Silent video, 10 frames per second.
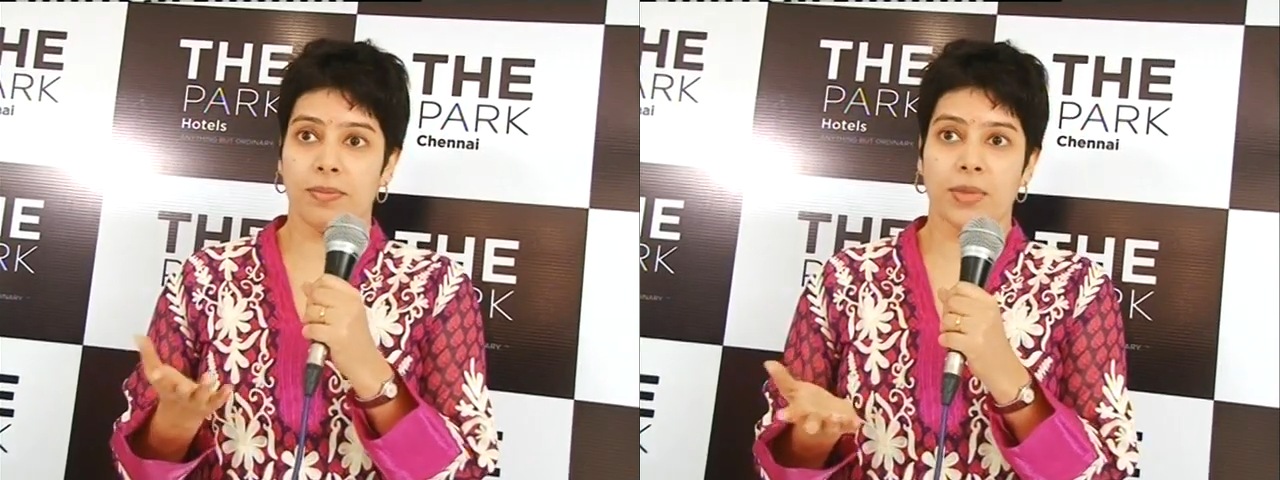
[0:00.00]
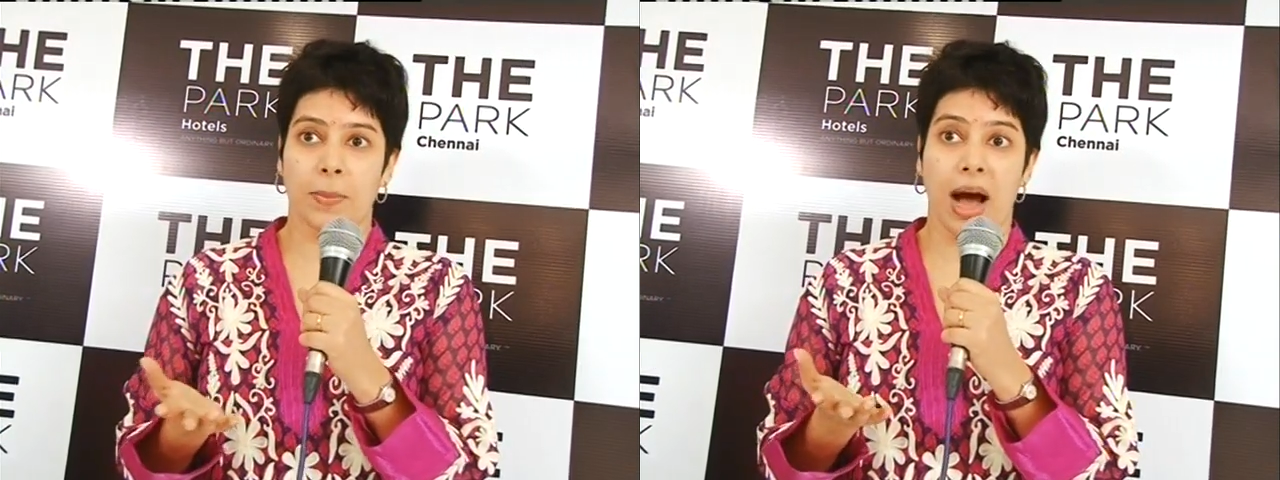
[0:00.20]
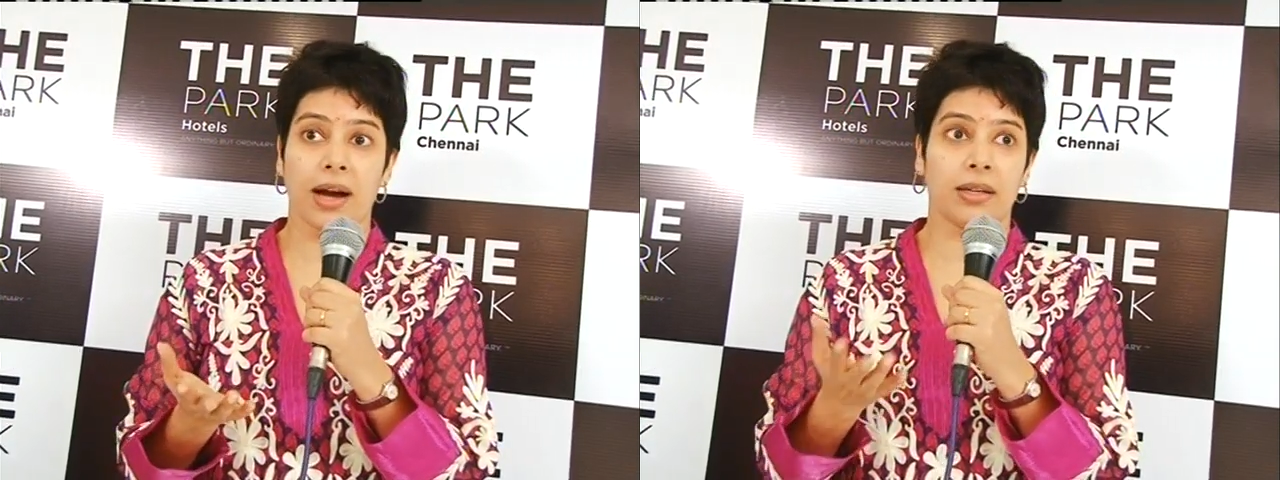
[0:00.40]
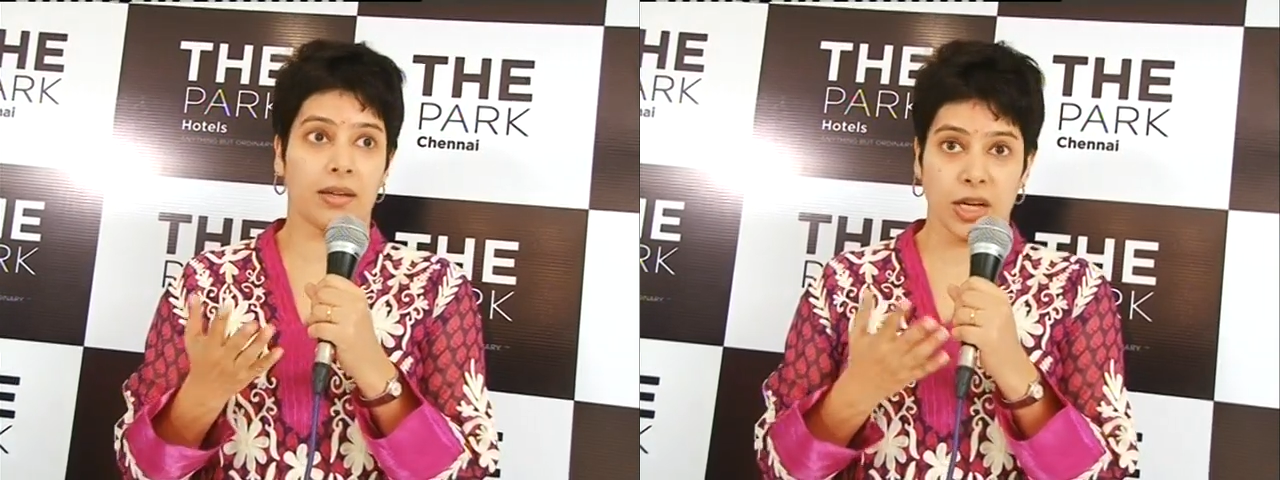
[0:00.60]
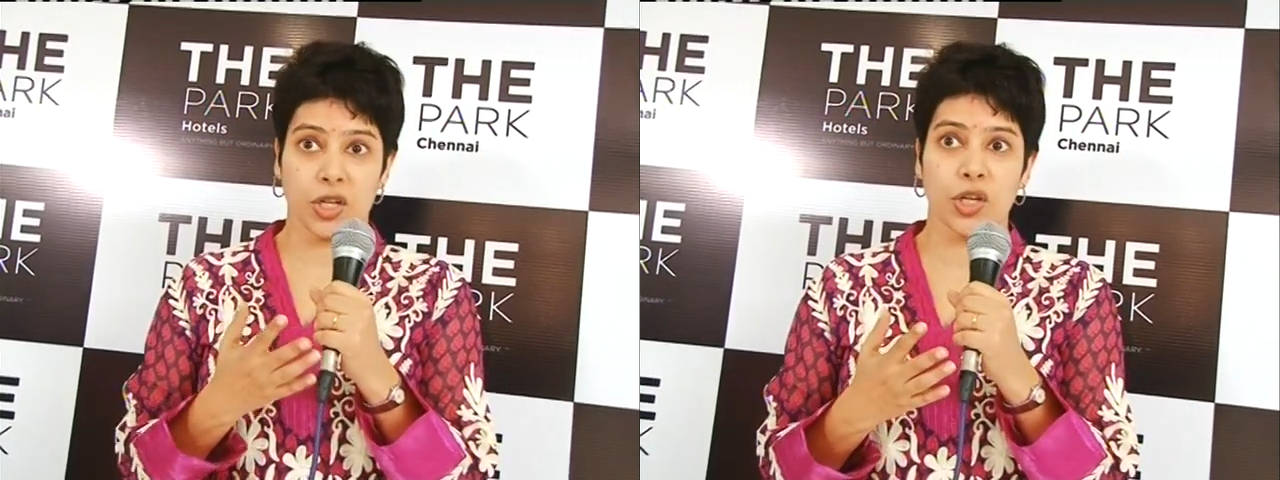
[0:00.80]
the park
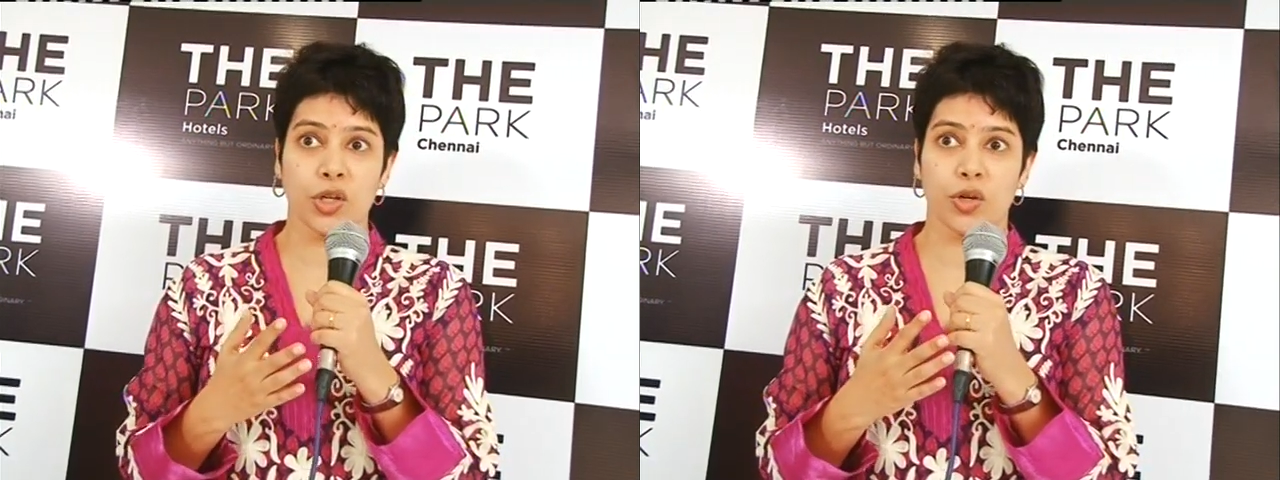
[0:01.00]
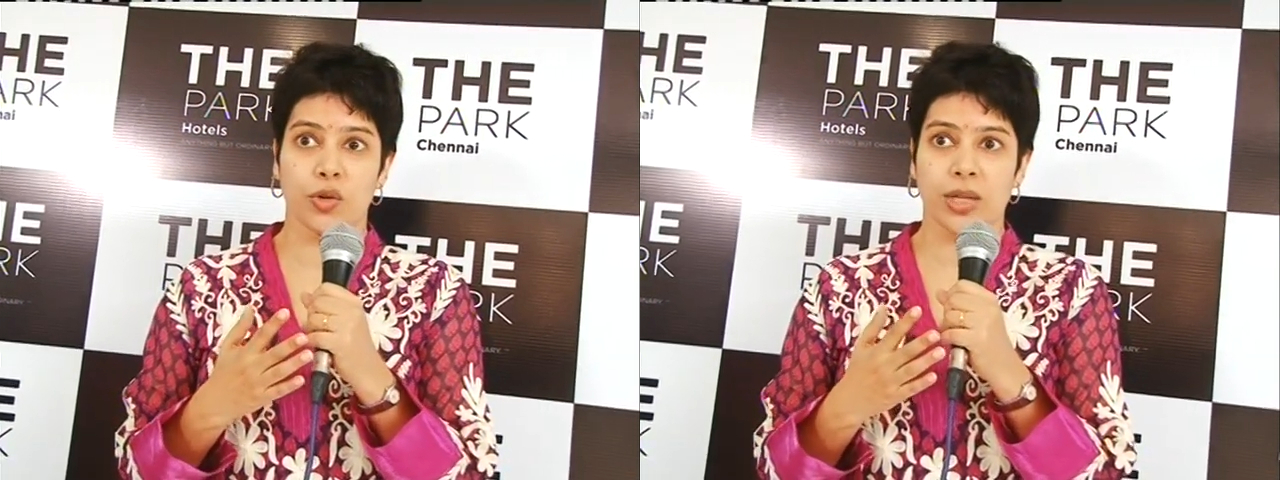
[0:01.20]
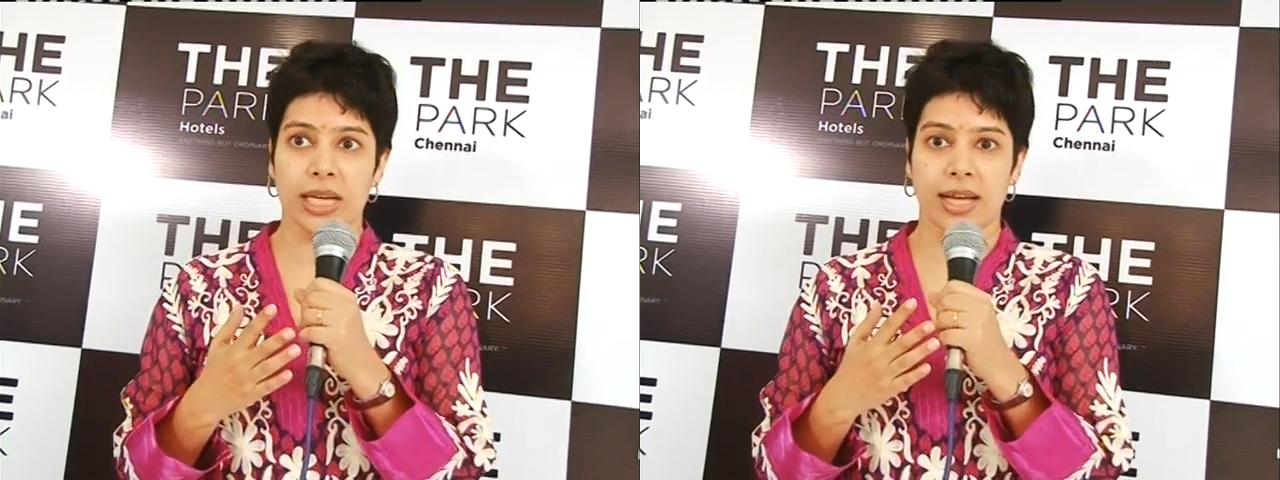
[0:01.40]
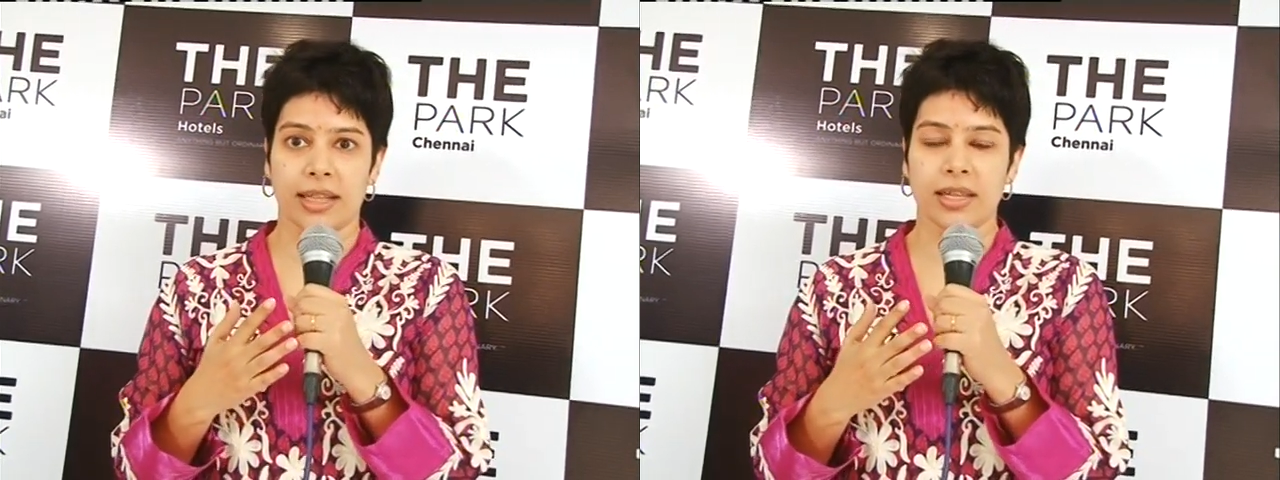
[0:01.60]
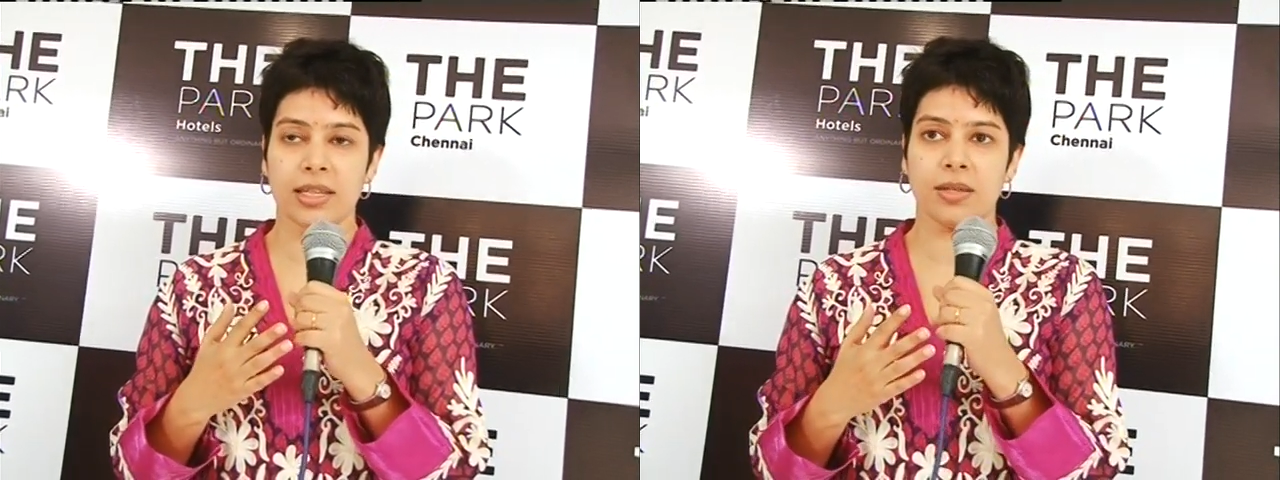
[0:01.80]
continues to do things like
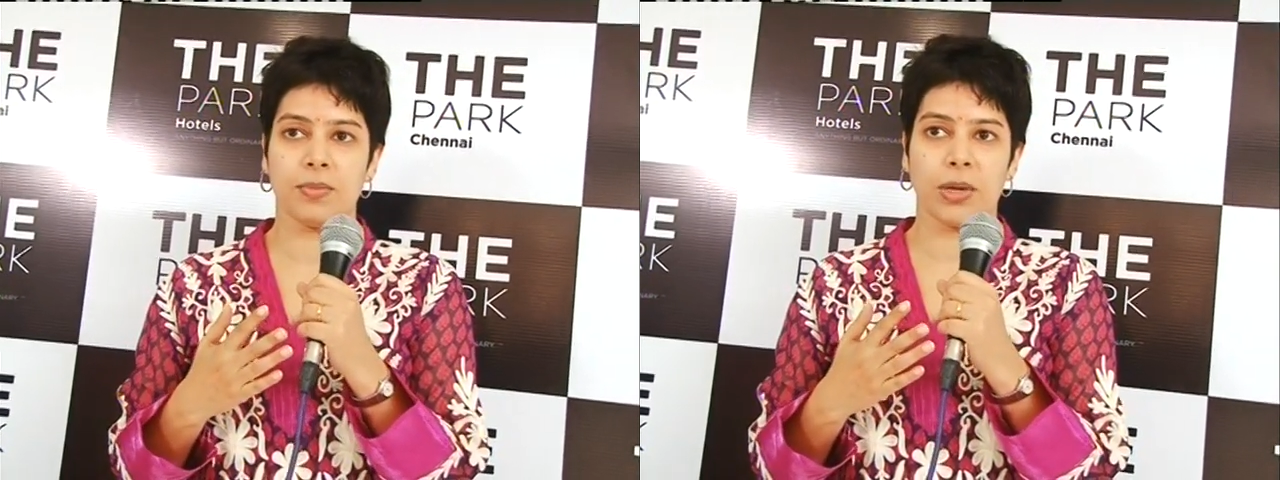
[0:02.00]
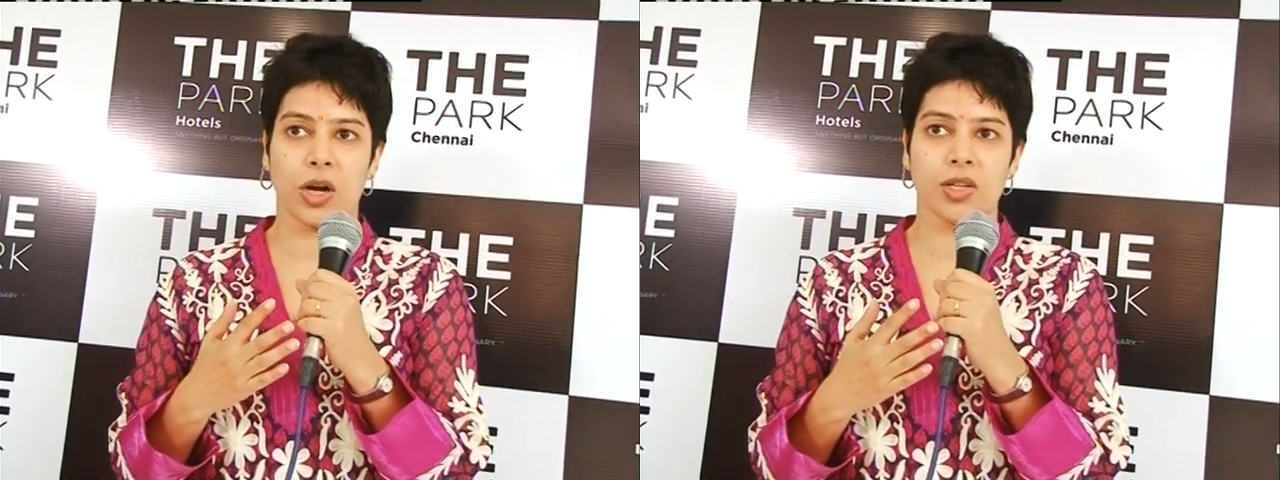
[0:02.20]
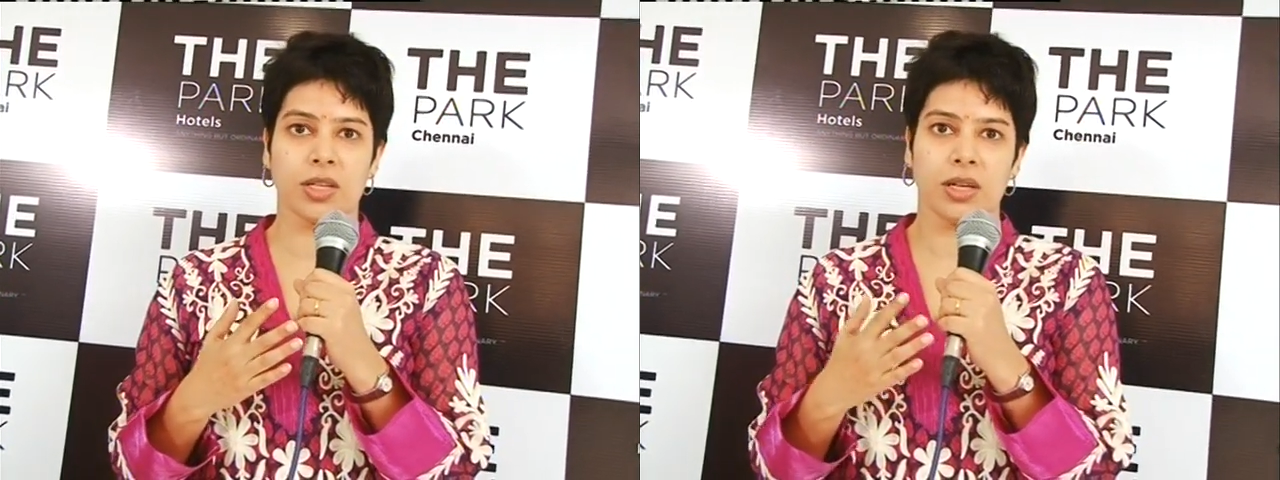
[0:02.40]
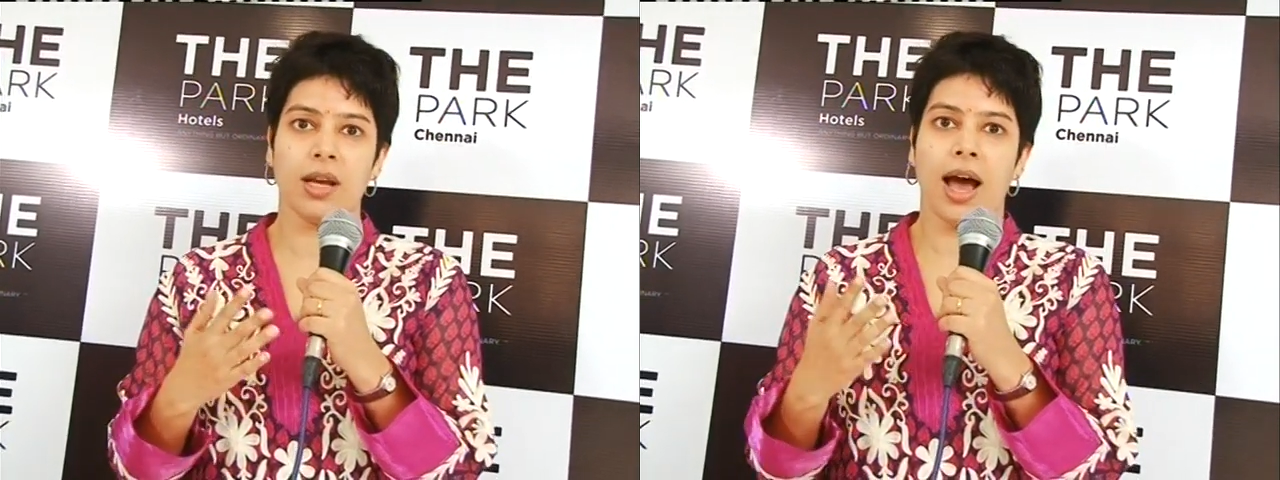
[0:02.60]
this because